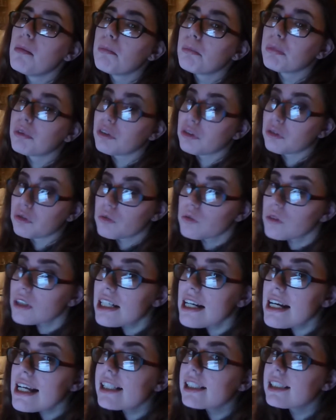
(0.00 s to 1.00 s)

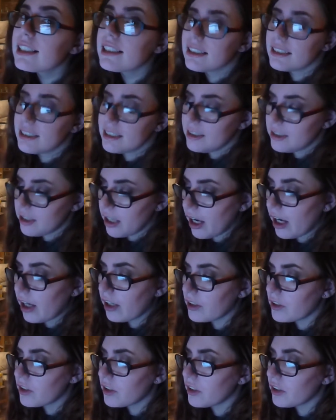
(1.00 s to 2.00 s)
pretty
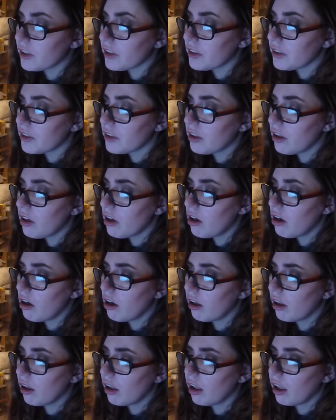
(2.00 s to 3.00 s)
tired
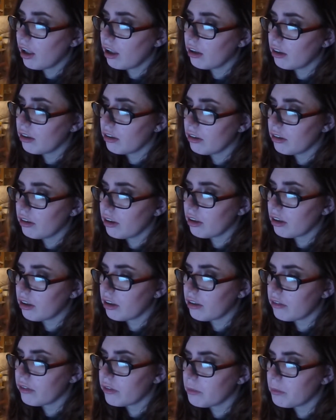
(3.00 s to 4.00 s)
and I
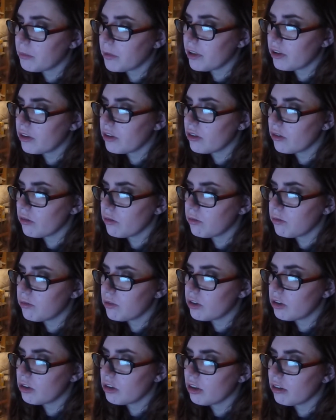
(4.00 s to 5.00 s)
have a bit of
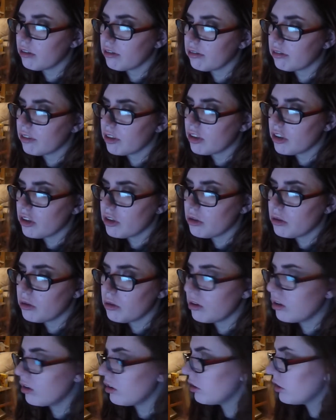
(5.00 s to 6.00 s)
stuff to do
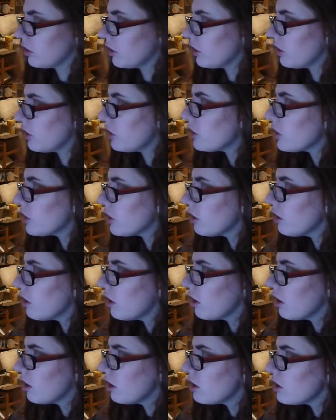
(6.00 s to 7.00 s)
on here.
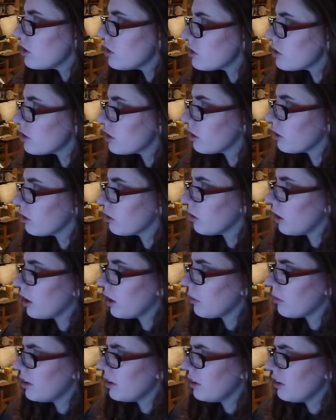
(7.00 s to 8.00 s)
So, and
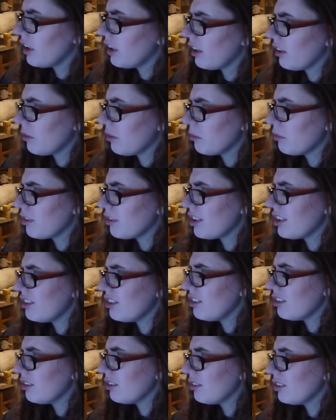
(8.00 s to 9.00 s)
I wanted to get some rain
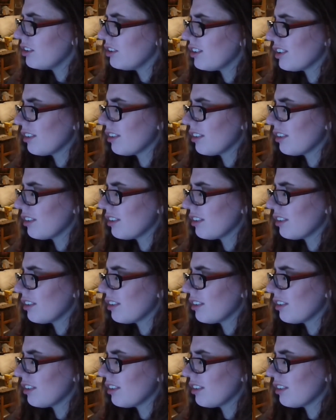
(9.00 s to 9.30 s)
down because I